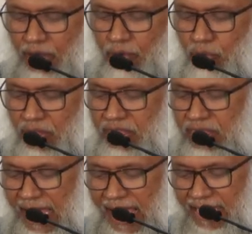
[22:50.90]
with
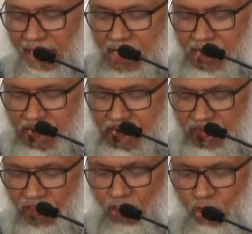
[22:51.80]
an
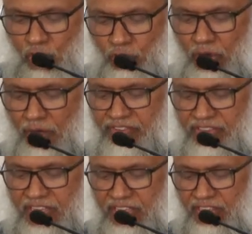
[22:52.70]
earth load of
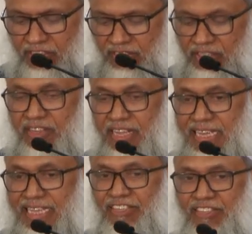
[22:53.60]
sins.
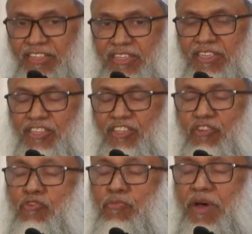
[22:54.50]
His sin is
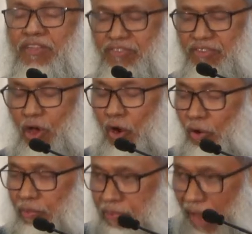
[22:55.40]
so much,
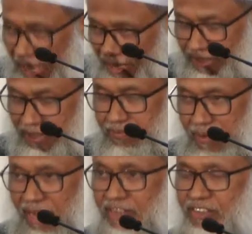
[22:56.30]
whole planet,
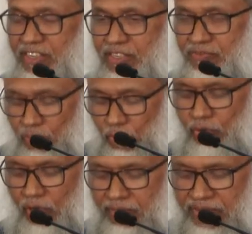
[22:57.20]
planet is
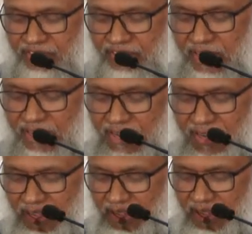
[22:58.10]
full of his sin.
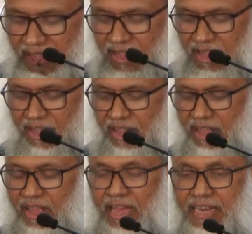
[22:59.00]

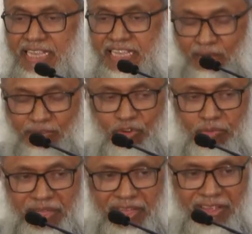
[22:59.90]
And he comes to
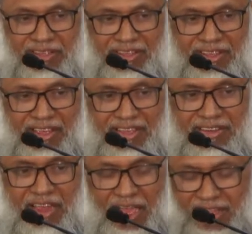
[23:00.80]
me, he
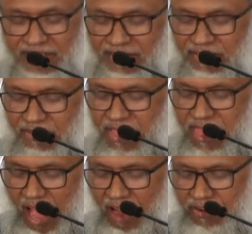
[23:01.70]
dies
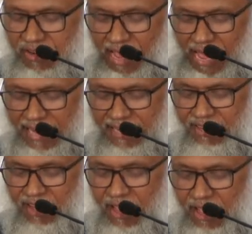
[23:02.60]
without
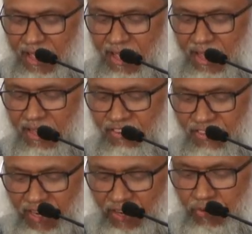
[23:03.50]
any uh, shirk